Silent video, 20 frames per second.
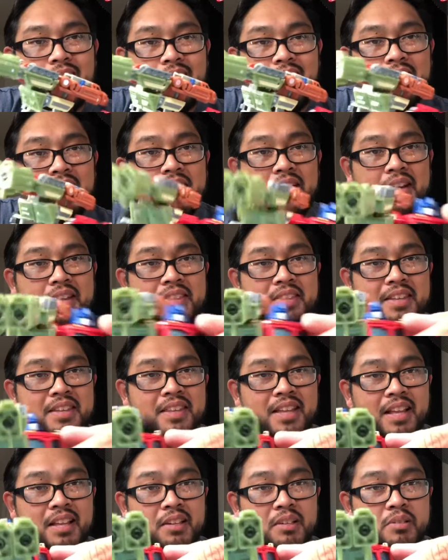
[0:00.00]
I
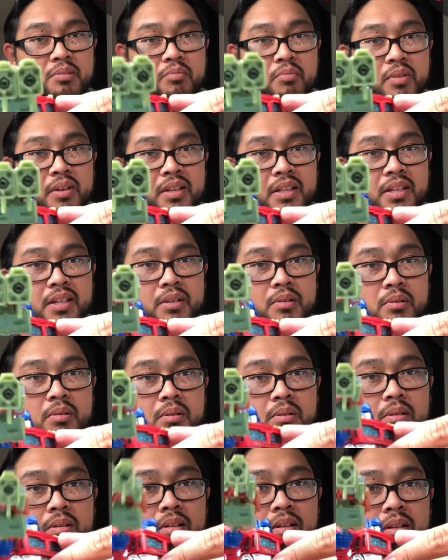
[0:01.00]
think that looks really
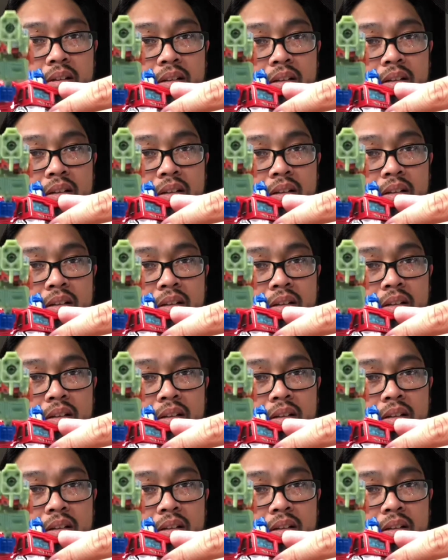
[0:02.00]
cool.